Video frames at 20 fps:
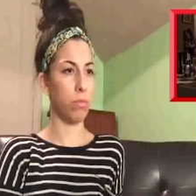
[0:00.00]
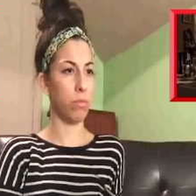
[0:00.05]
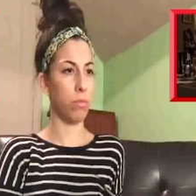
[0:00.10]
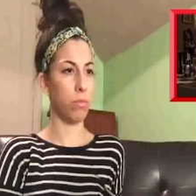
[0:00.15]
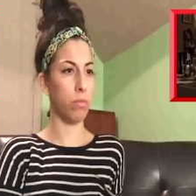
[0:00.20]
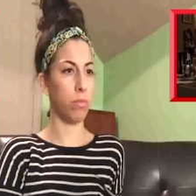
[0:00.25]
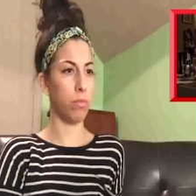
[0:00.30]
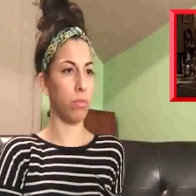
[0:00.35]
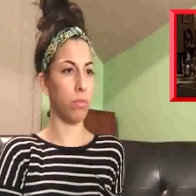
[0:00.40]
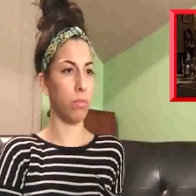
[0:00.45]

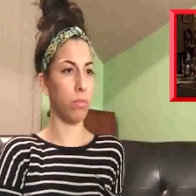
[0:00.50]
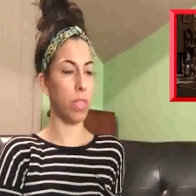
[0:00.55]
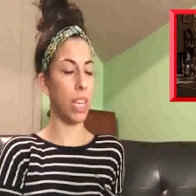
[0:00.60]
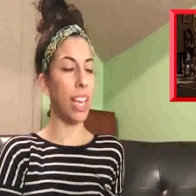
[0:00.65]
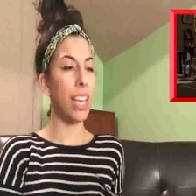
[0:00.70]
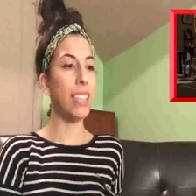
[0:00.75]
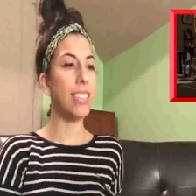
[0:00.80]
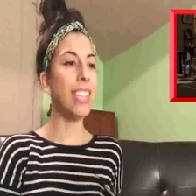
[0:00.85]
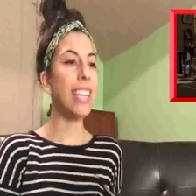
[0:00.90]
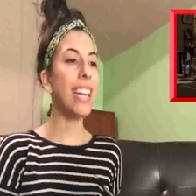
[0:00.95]

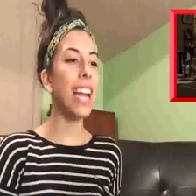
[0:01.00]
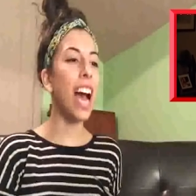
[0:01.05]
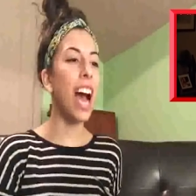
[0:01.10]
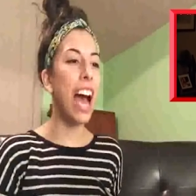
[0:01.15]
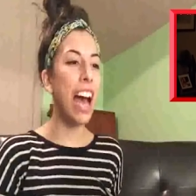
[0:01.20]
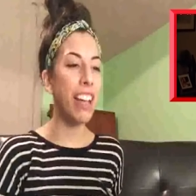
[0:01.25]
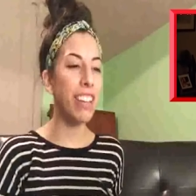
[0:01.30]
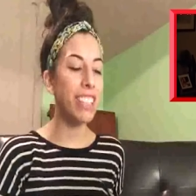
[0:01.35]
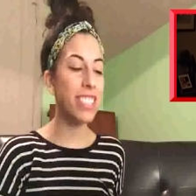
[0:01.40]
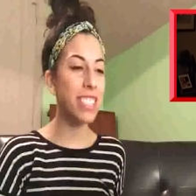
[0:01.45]
Is that
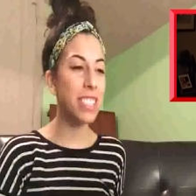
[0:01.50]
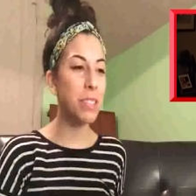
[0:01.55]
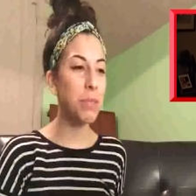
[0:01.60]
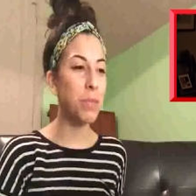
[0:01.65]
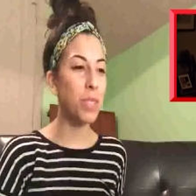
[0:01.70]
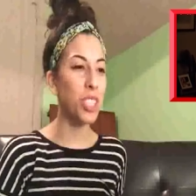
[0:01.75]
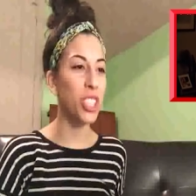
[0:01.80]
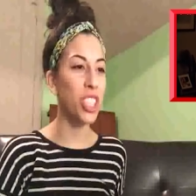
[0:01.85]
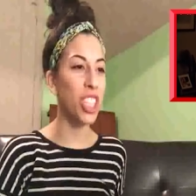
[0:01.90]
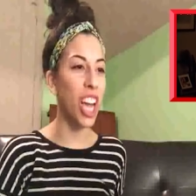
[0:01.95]
Alyson
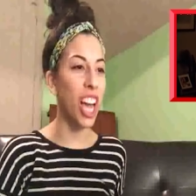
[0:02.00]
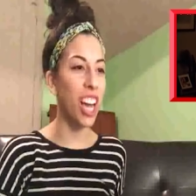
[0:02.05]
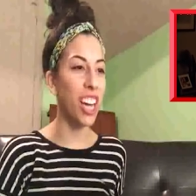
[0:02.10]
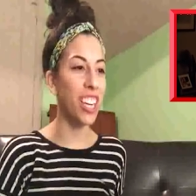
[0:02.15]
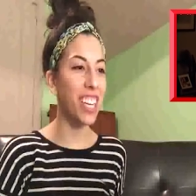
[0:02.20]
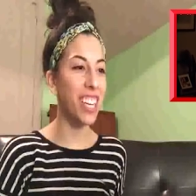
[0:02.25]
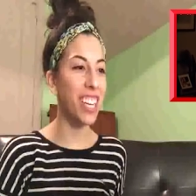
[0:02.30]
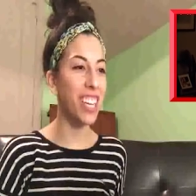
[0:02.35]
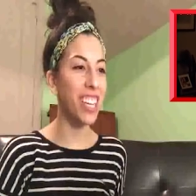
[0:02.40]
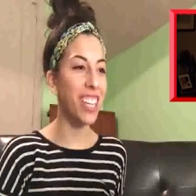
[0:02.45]

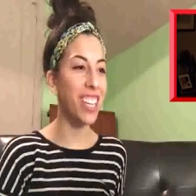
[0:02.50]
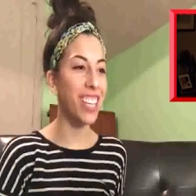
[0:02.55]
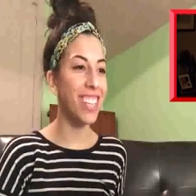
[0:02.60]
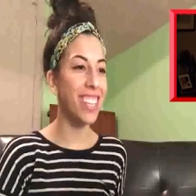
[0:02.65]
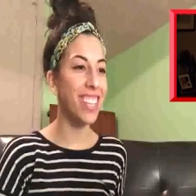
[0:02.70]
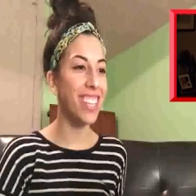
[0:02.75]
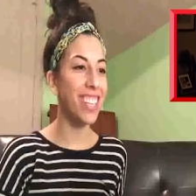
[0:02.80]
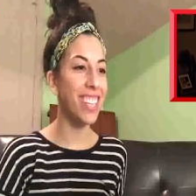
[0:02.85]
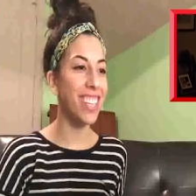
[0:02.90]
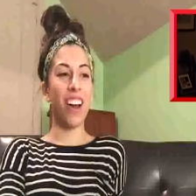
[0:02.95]
Michalka?
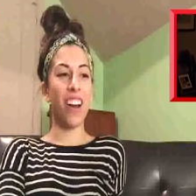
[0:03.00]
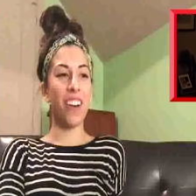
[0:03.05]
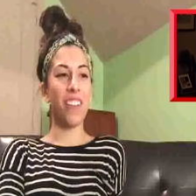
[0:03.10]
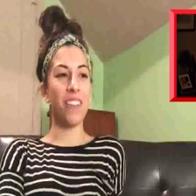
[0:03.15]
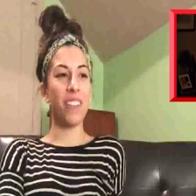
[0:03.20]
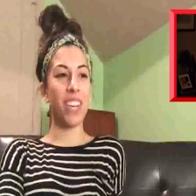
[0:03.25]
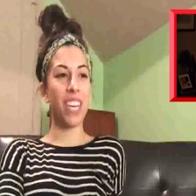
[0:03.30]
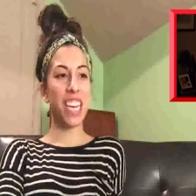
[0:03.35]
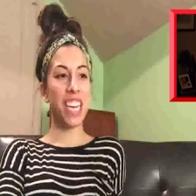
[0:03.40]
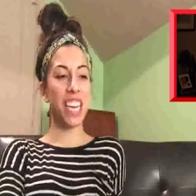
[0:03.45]
Oh
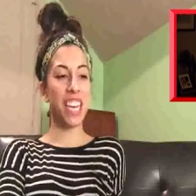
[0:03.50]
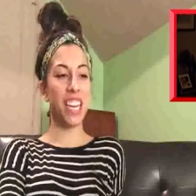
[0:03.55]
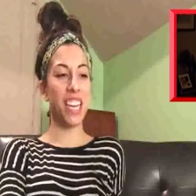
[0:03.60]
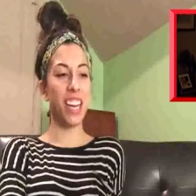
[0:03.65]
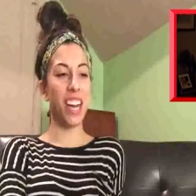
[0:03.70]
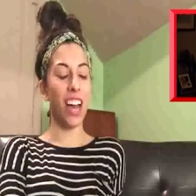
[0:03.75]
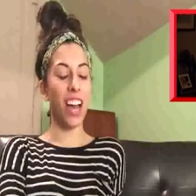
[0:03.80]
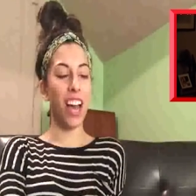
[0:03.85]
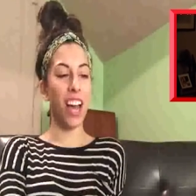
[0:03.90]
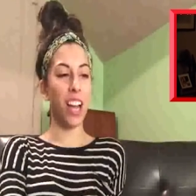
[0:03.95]
my
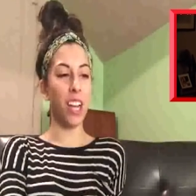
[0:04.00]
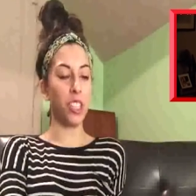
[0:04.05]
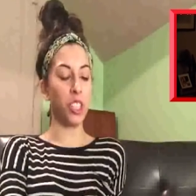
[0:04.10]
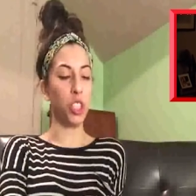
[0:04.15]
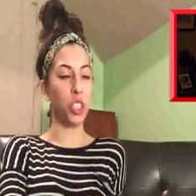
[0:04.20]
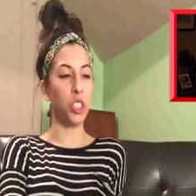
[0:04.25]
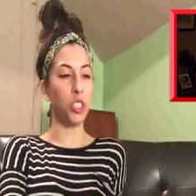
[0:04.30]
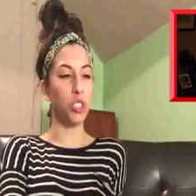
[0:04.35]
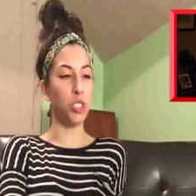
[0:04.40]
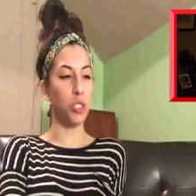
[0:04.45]
gosh,
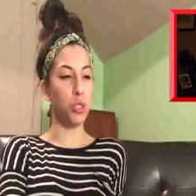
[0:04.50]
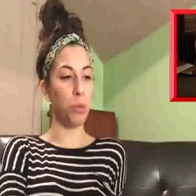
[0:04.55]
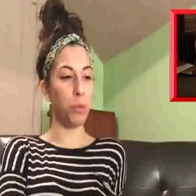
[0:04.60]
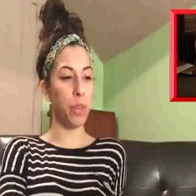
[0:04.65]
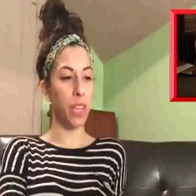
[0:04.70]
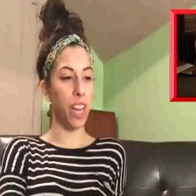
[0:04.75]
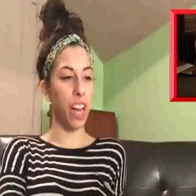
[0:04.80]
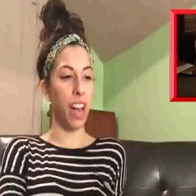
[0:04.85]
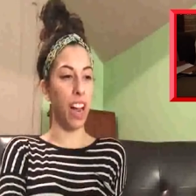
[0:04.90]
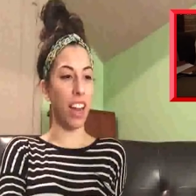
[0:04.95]
she's doing
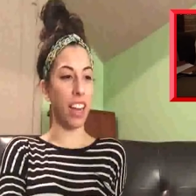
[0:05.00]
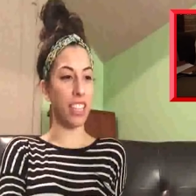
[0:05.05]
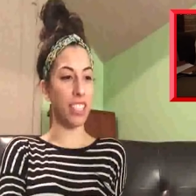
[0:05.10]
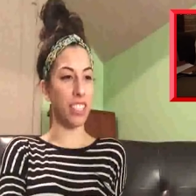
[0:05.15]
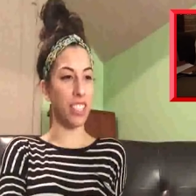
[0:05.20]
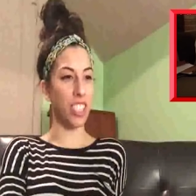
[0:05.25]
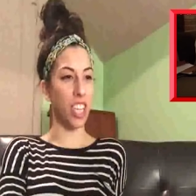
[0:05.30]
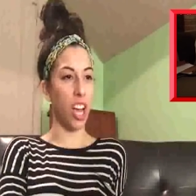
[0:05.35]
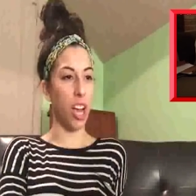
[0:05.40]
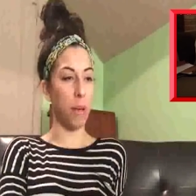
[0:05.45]

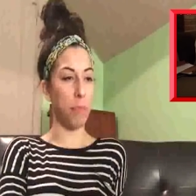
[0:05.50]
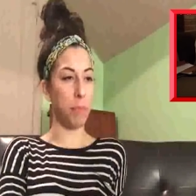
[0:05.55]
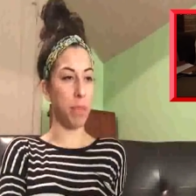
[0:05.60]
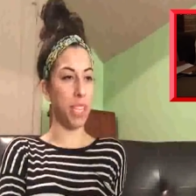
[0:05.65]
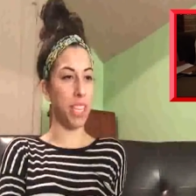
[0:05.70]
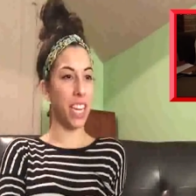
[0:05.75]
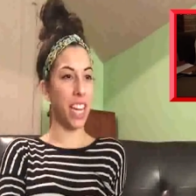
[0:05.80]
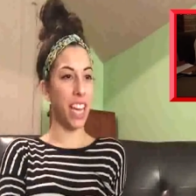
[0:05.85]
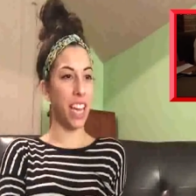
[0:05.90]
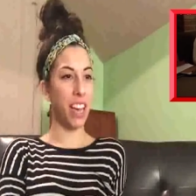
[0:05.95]
iZombie
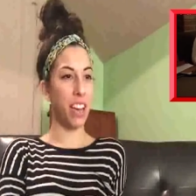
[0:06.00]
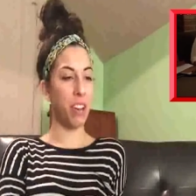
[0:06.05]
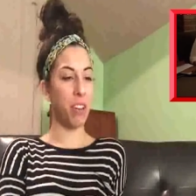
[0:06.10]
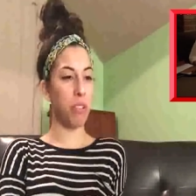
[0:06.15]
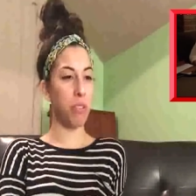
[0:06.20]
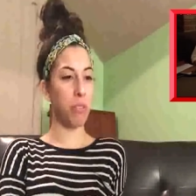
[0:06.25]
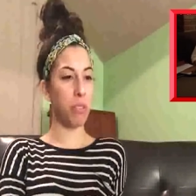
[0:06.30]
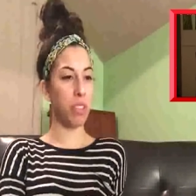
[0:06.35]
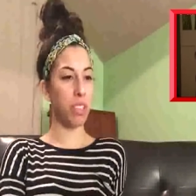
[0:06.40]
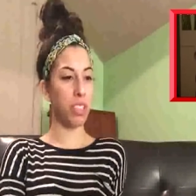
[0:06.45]

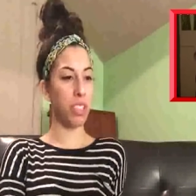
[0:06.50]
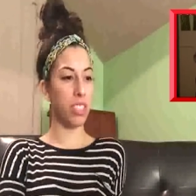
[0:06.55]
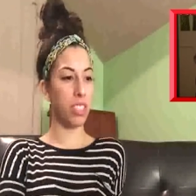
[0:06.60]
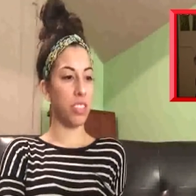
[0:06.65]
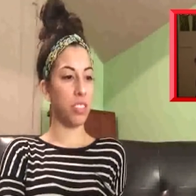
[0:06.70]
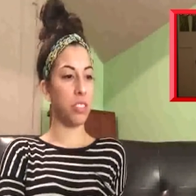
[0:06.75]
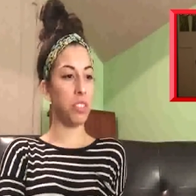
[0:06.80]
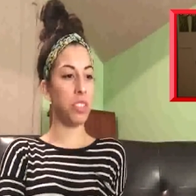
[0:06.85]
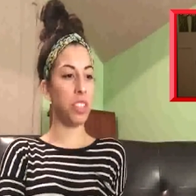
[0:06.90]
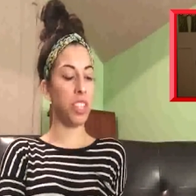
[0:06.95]
now.
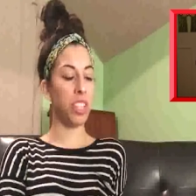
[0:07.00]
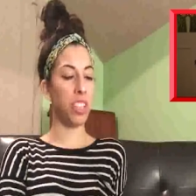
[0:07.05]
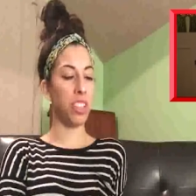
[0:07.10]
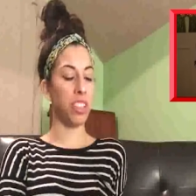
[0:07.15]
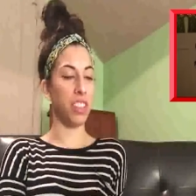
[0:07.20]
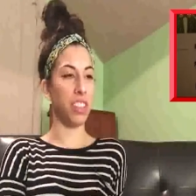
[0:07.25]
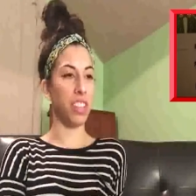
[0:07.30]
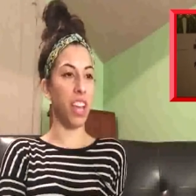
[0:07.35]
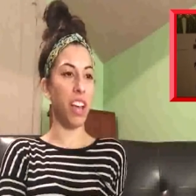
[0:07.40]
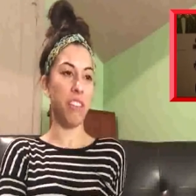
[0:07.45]
We still
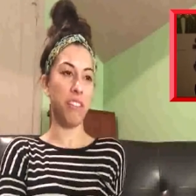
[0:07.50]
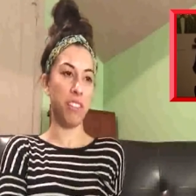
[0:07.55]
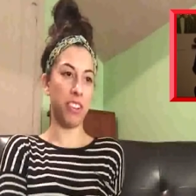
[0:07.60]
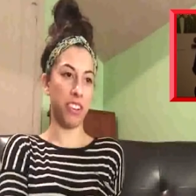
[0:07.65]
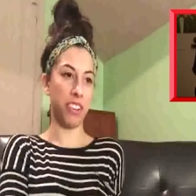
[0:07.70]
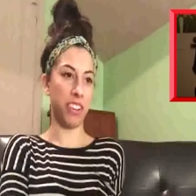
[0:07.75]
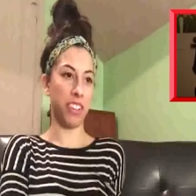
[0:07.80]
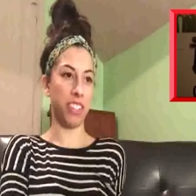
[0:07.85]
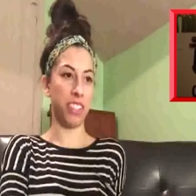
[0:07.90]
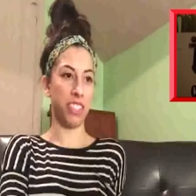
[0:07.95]
love her
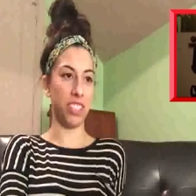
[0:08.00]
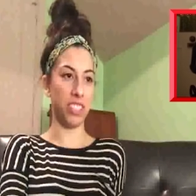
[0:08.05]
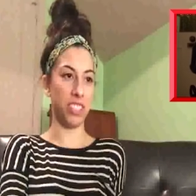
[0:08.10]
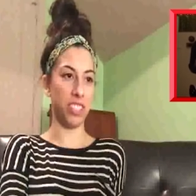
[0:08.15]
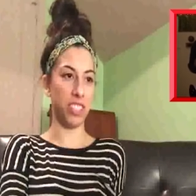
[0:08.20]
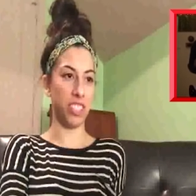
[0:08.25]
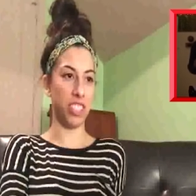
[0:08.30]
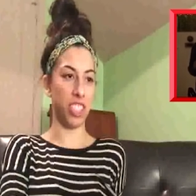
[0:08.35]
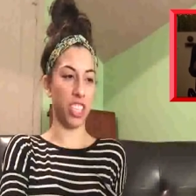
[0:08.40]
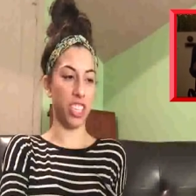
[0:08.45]
on
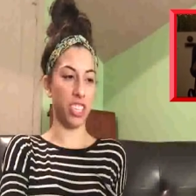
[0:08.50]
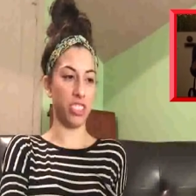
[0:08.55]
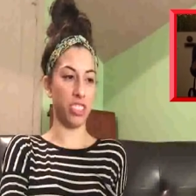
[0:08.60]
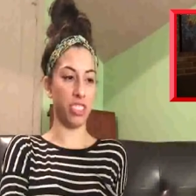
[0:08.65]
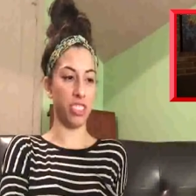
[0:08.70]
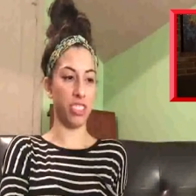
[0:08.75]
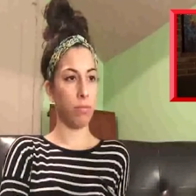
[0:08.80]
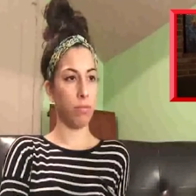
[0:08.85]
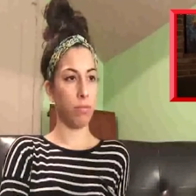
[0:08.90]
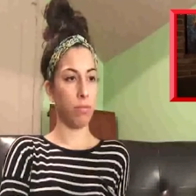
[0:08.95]
Disney
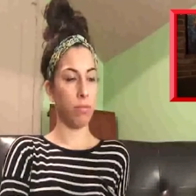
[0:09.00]
Channel.